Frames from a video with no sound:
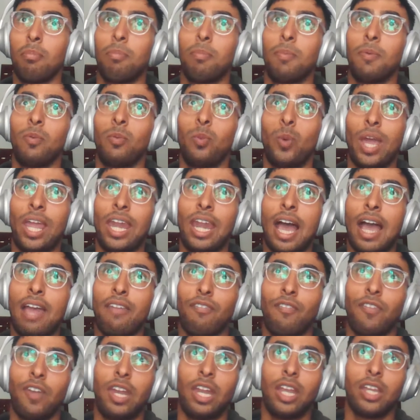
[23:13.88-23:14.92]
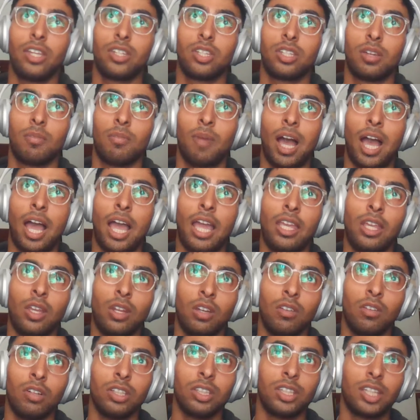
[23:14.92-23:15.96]
when I finished my
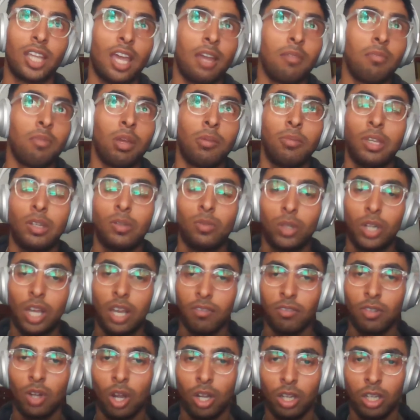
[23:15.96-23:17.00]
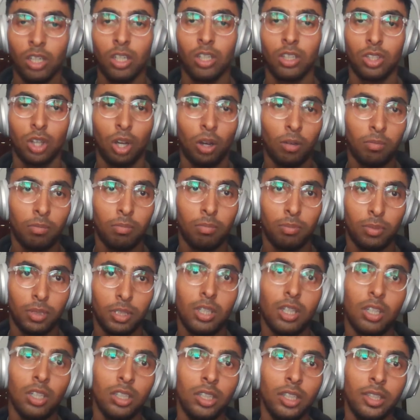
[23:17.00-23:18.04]
university, and maybe would have gotten a job
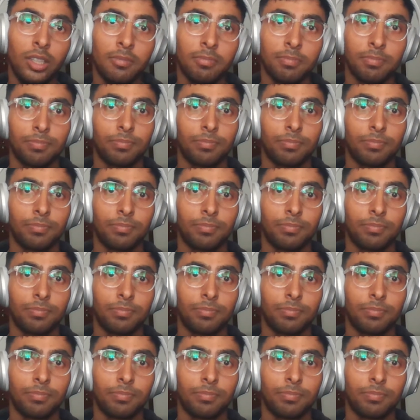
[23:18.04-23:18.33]
earlier.